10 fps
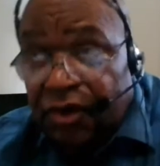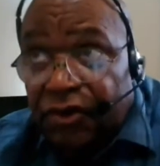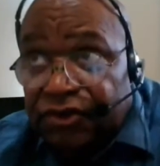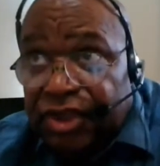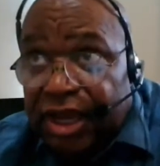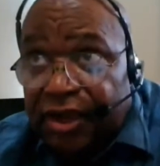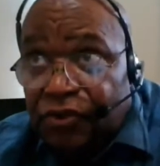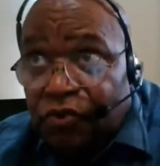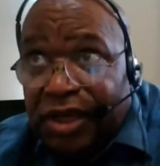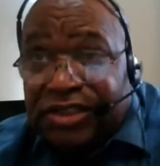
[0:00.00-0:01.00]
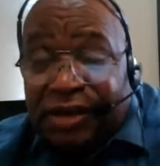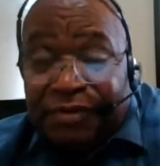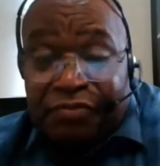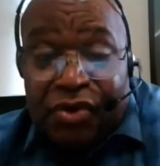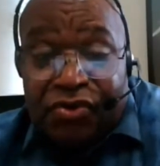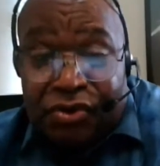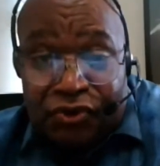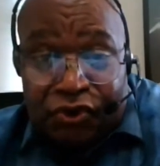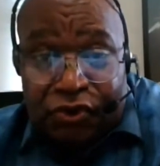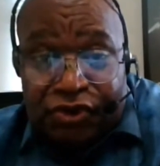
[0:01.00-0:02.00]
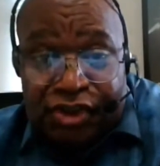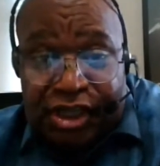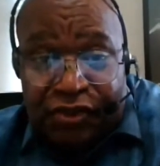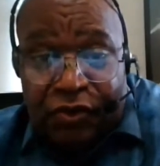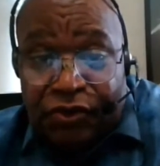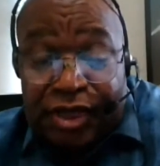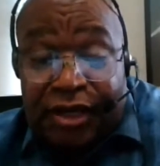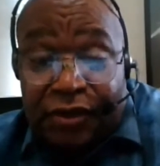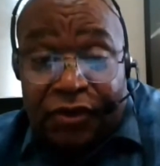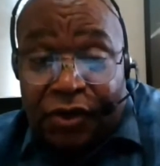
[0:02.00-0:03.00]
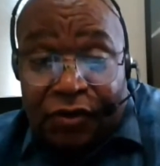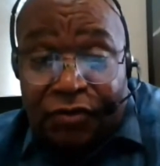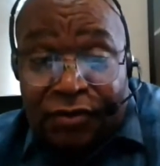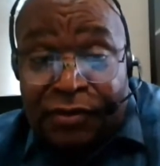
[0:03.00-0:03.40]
In those days, what type of birth controls did they use? I don't know.